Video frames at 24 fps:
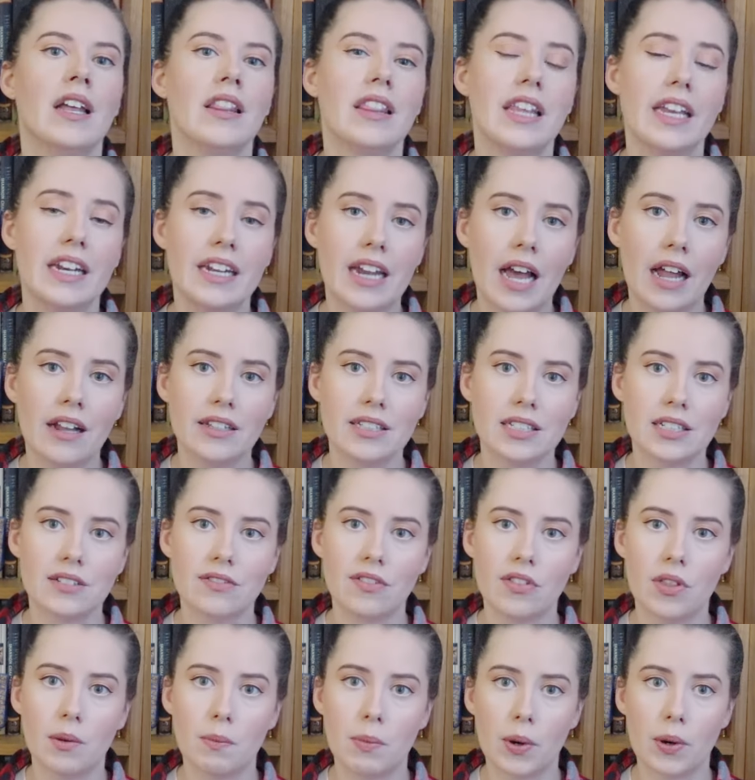The analysis
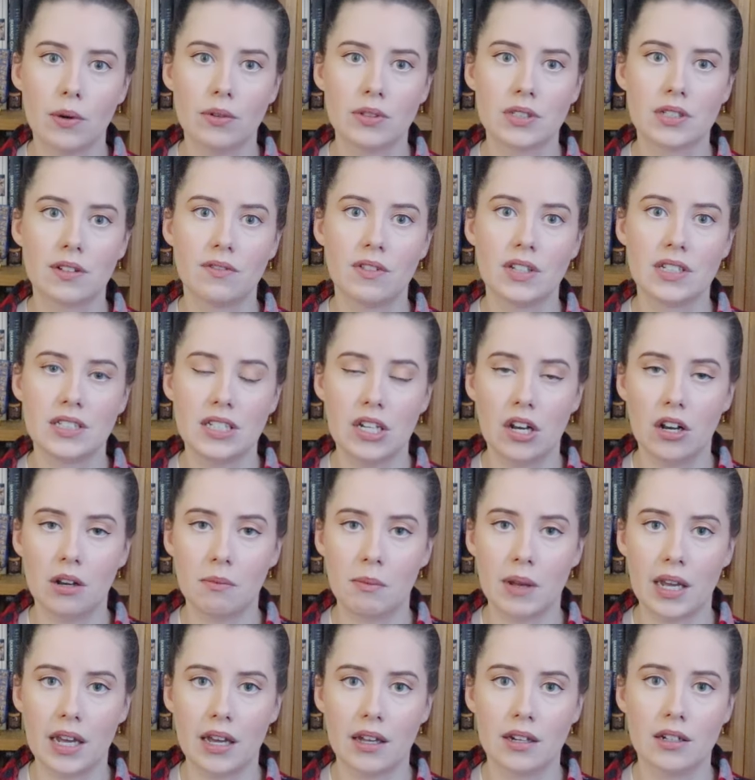of the bones of this young
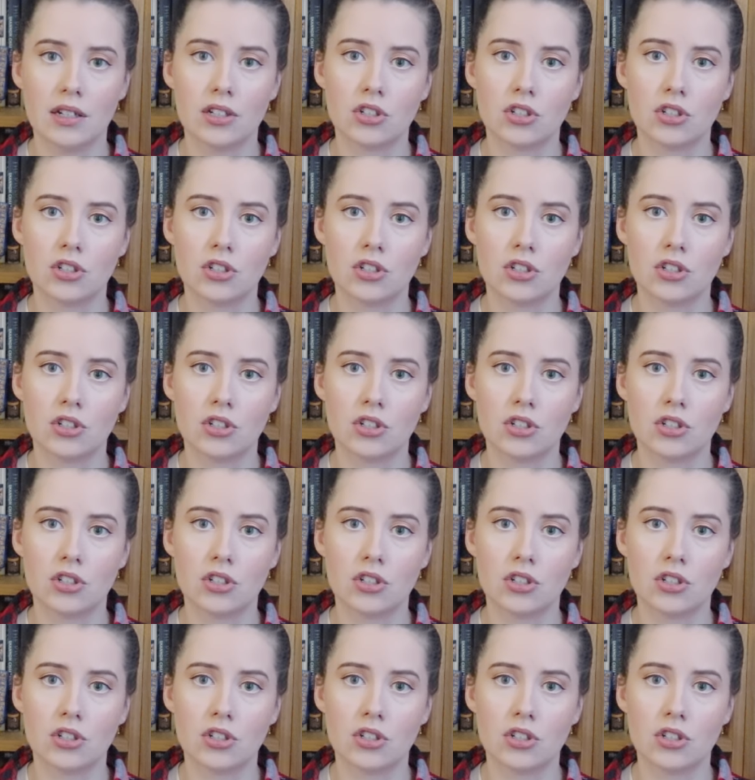man